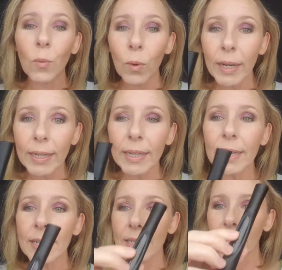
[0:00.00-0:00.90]
What it
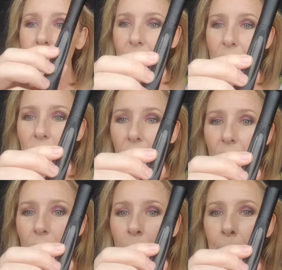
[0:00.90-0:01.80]
is, it's
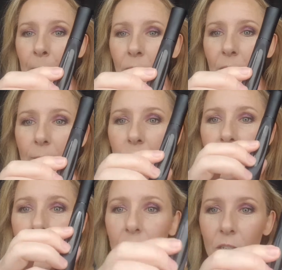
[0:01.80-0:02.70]
gel,
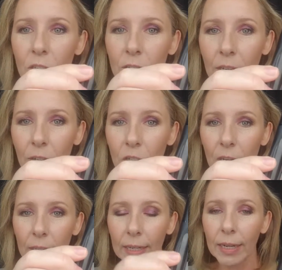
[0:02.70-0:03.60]
fibers, then you
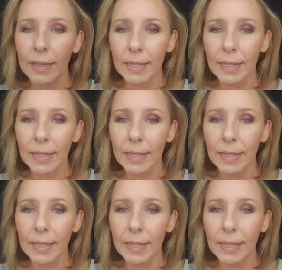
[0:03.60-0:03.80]
gel again.